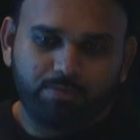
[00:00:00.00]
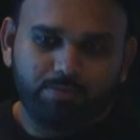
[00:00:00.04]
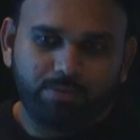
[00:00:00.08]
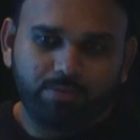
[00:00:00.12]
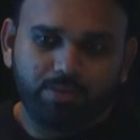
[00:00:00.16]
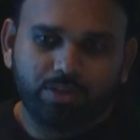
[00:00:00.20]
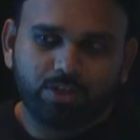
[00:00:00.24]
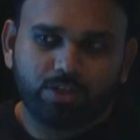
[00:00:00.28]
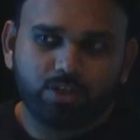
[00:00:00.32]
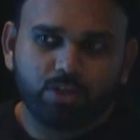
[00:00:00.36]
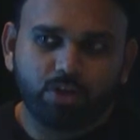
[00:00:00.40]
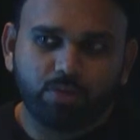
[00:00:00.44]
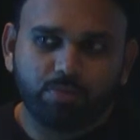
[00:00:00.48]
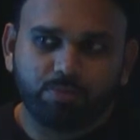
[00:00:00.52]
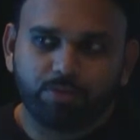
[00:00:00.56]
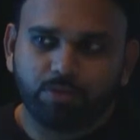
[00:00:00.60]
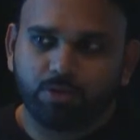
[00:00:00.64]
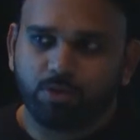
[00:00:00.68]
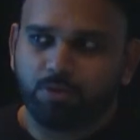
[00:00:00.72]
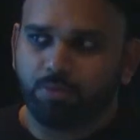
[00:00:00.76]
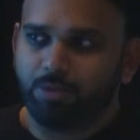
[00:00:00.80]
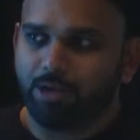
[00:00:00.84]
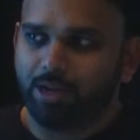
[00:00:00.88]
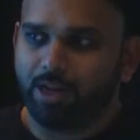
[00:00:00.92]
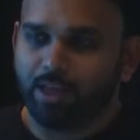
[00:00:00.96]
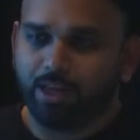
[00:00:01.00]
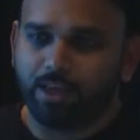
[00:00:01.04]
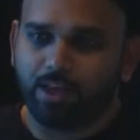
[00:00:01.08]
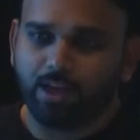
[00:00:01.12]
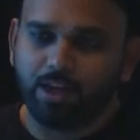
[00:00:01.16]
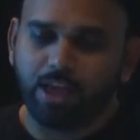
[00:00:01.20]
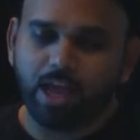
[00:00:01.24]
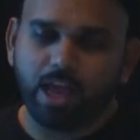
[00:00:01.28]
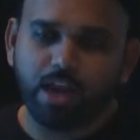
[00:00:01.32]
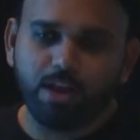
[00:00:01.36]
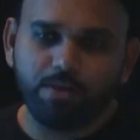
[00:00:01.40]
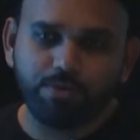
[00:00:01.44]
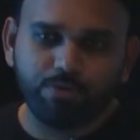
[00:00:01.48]
The script could be like in
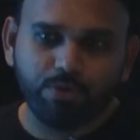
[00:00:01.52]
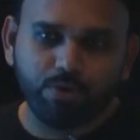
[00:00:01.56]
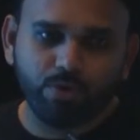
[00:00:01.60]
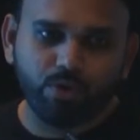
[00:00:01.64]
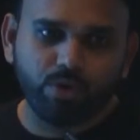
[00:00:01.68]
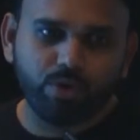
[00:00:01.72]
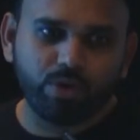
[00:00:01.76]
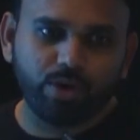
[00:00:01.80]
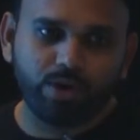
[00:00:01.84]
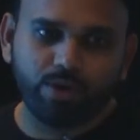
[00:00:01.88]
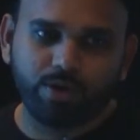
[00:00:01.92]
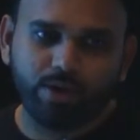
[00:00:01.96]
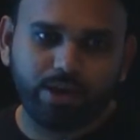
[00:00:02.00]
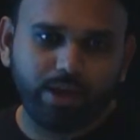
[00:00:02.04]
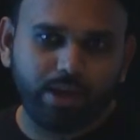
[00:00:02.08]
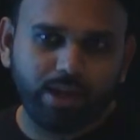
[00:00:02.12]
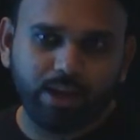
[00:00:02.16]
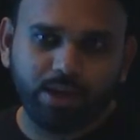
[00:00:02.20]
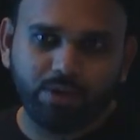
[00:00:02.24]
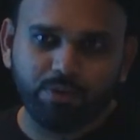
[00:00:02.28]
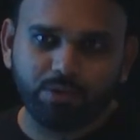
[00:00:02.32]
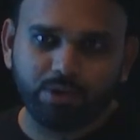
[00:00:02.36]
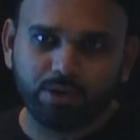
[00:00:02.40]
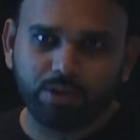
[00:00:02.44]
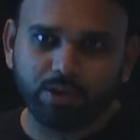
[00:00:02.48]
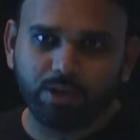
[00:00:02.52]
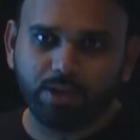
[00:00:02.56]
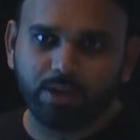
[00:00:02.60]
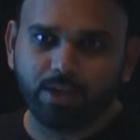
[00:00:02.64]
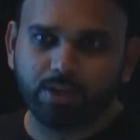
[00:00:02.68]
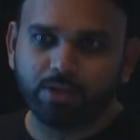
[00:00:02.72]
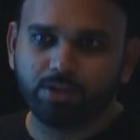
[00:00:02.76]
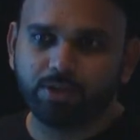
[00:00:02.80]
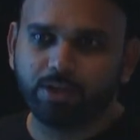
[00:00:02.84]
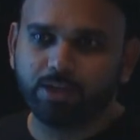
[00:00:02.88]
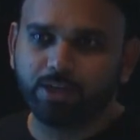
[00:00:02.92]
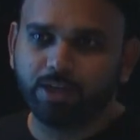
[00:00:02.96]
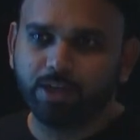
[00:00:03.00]
any phone or anywhere that you can
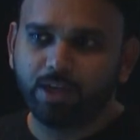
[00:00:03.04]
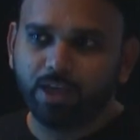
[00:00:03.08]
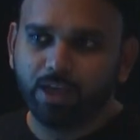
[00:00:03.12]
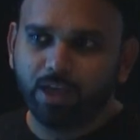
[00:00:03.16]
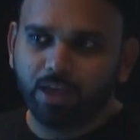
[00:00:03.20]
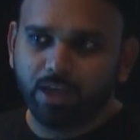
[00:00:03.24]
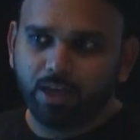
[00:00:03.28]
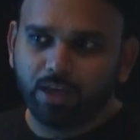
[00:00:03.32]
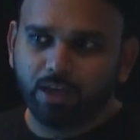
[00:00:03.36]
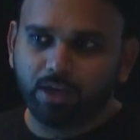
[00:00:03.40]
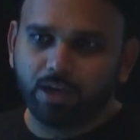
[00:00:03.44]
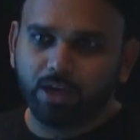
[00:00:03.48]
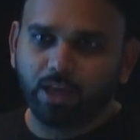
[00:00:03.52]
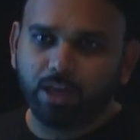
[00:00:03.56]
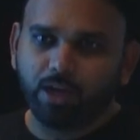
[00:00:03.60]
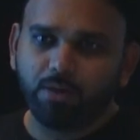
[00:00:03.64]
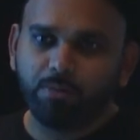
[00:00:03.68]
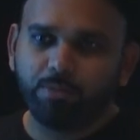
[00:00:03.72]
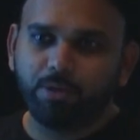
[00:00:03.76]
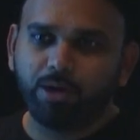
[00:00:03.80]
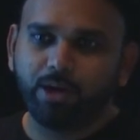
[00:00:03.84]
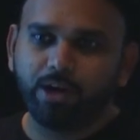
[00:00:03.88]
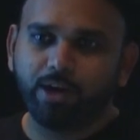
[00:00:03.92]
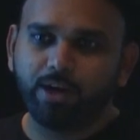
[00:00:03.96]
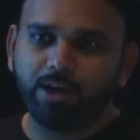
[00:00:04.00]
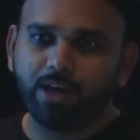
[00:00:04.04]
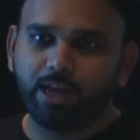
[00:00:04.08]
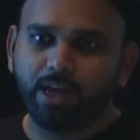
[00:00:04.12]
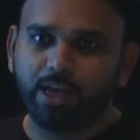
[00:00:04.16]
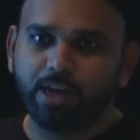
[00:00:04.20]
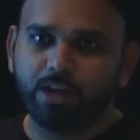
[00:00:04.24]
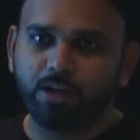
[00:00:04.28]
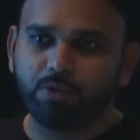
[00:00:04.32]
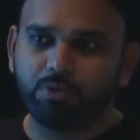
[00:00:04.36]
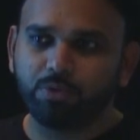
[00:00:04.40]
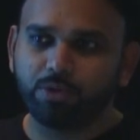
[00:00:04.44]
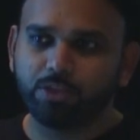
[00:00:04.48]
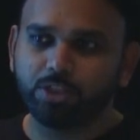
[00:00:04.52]
do it. You click a button and
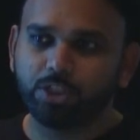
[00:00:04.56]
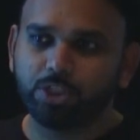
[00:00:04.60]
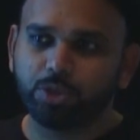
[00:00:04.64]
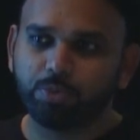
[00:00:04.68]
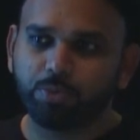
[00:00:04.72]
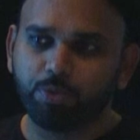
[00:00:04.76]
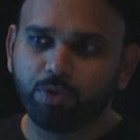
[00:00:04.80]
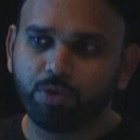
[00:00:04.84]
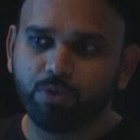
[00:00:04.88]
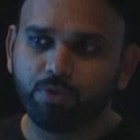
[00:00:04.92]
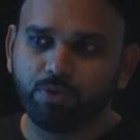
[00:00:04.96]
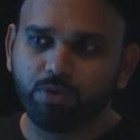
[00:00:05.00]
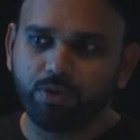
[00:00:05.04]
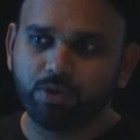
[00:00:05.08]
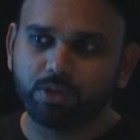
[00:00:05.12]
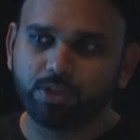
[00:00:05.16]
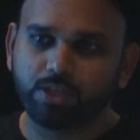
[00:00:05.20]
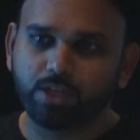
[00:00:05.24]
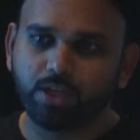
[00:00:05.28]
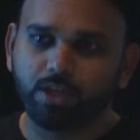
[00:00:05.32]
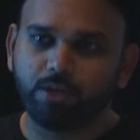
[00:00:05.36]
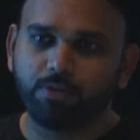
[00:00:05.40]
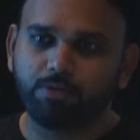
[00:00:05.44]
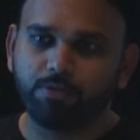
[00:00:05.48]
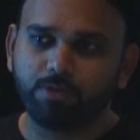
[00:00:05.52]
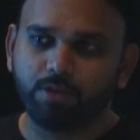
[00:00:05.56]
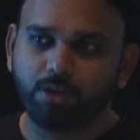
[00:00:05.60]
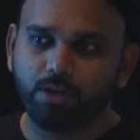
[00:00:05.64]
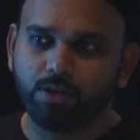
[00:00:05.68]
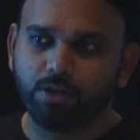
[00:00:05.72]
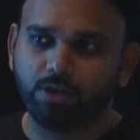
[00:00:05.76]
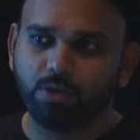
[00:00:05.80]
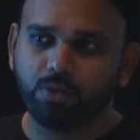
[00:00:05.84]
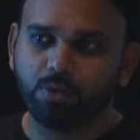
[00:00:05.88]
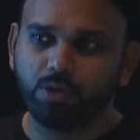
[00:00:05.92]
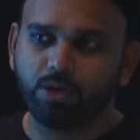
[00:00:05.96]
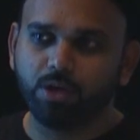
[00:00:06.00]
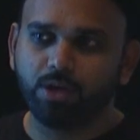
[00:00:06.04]
it will just prove yourself you're
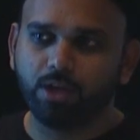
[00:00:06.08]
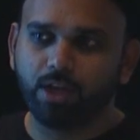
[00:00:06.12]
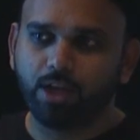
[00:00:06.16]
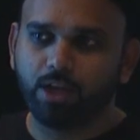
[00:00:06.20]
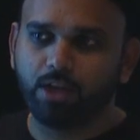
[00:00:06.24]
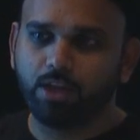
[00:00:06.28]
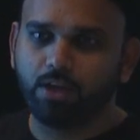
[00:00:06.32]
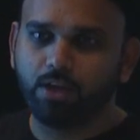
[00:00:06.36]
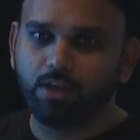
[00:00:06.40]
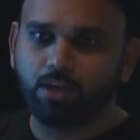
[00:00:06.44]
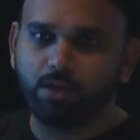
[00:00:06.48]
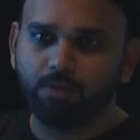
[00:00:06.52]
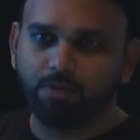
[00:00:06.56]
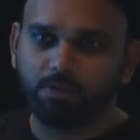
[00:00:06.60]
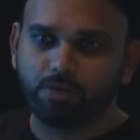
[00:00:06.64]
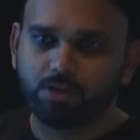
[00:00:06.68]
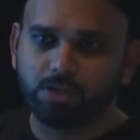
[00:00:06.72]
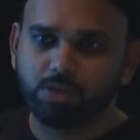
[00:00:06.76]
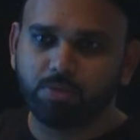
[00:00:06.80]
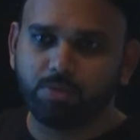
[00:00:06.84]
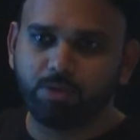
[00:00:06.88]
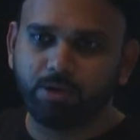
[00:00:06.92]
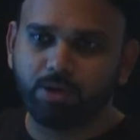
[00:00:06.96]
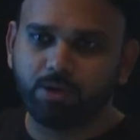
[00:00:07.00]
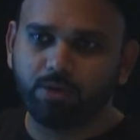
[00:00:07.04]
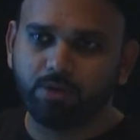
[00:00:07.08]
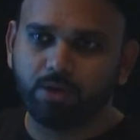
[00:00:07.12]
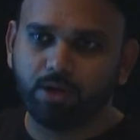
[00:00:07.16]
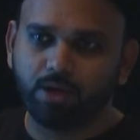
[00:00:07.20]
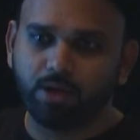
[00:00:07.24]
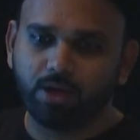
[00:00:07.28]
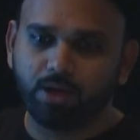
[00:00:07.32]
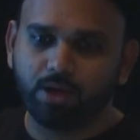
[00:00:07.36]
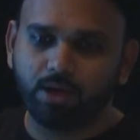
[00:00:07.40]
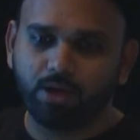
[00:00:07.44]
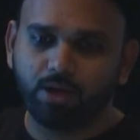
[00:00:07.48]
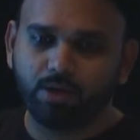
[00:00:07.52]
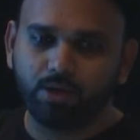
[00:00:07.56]
the one, and you give a recipient
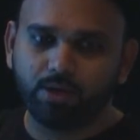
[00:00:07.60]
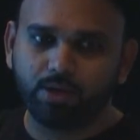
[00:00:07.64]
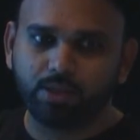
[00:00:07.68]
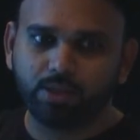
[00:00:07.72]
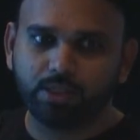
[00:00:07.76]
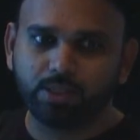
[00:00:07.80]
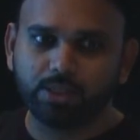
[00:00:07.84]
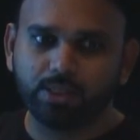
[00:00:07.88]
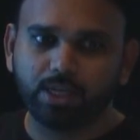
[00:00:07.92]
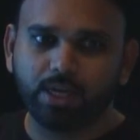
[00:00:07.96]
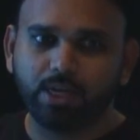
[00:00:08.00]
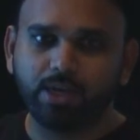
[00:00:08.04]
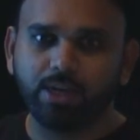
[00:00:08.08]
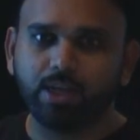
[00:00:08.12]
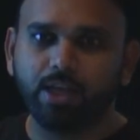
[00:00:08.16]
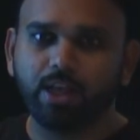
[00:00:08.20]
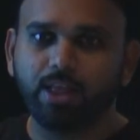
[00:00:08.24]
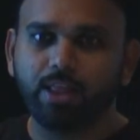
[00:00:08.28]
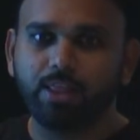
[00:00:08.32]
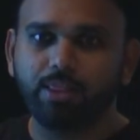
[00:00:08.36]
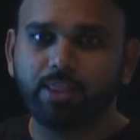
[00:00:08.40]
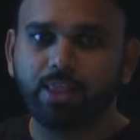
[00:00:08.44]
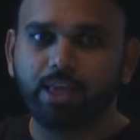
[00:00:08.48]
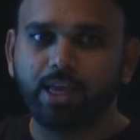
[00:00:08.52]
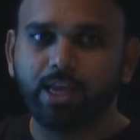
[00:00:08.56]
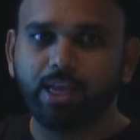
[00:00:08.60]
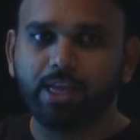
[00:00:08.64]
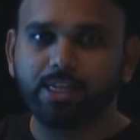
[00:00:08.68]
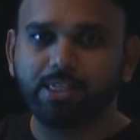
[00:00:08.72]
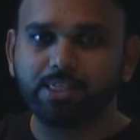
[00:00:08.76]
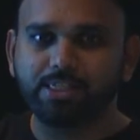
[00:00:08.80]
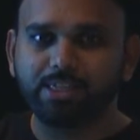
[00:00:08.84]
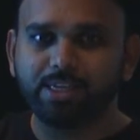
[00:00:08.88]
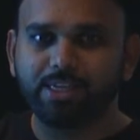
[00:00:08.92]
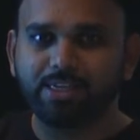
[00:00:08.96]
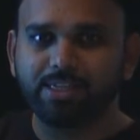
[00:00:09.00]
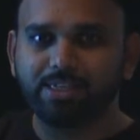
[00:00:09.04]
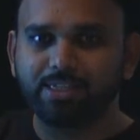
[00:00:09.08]
on other side. The
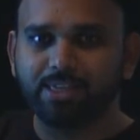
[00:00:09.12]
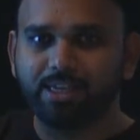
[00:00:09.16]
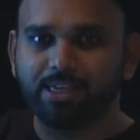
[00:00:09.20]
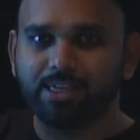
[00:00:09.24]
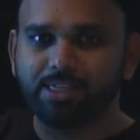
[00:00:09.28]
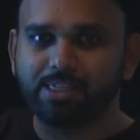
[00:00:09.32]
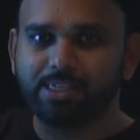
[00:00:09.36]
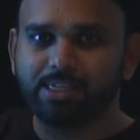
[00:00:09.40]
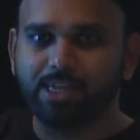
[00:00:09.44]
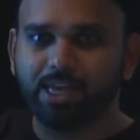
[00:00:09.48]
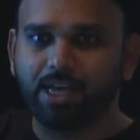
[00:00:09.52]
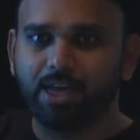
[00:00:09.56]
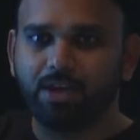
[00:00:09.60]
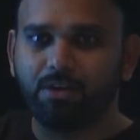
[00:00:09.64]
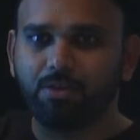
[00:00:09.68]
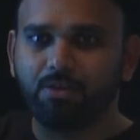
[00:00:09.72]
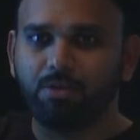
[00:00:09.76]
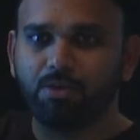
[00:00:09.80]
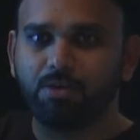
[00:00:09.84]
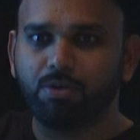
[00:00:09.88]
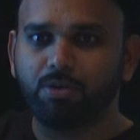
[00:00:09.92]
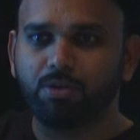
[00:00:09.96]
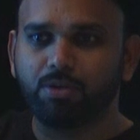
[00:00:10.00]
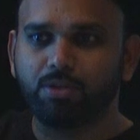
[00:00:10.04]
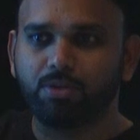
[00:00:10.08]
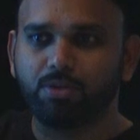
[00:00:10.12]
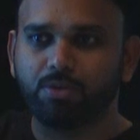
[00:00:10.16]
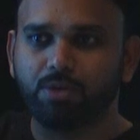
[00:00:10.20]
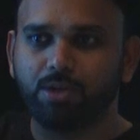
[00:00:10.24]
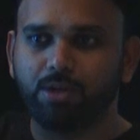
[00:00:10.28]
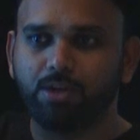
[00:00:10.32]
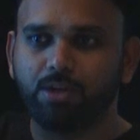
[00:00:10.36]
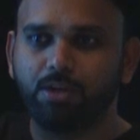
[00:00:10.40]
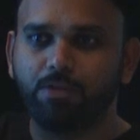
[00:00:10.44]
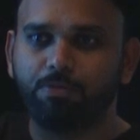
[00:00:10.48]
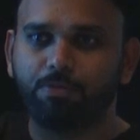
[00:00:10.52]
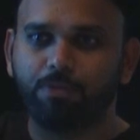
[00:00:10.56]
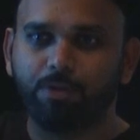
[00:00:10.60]
intent is now going through a
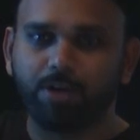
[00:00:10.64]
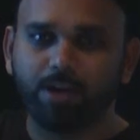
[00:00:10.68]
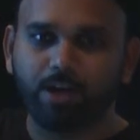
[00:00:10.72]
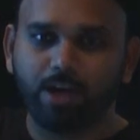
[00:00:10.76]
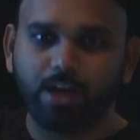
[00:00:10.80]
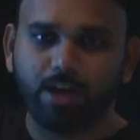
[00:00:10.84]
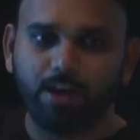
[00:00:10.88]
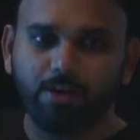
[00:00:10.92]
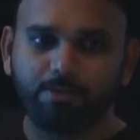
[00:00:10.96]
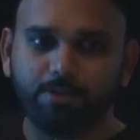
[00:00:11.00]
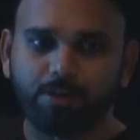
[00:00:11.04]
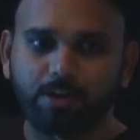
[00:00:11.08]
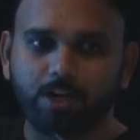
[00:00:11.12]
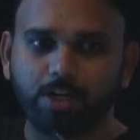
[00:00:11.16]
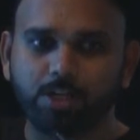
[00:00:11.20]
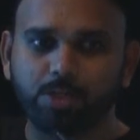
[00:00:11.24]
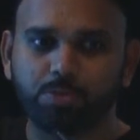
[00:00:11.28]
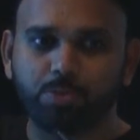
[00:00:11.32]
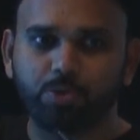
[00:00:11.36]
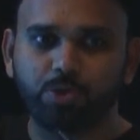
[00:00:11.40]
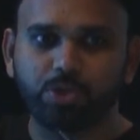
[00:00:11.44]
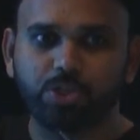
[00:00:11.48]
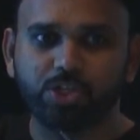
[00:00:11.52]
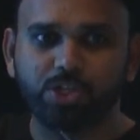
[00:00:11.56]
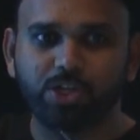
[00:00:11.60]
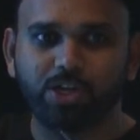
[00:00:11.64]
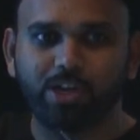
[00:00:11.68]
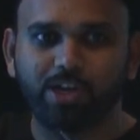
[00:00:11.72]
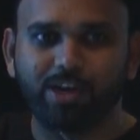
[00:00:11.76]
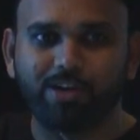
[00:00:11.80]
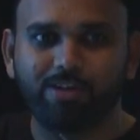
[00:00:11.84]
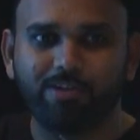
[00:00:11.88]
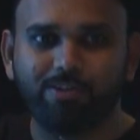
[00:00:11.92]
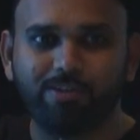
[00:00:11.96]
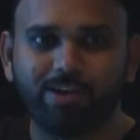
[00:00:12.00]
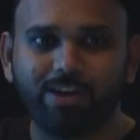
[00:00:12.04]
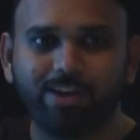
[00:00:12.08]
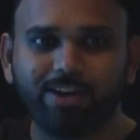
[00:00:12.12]
different kind of a transportation layer,
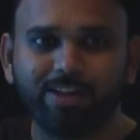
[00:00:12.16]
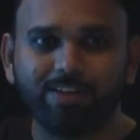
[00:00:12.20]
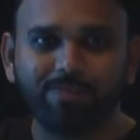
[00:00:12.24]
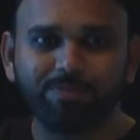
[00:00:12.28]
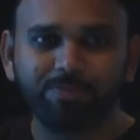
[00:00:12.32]
right?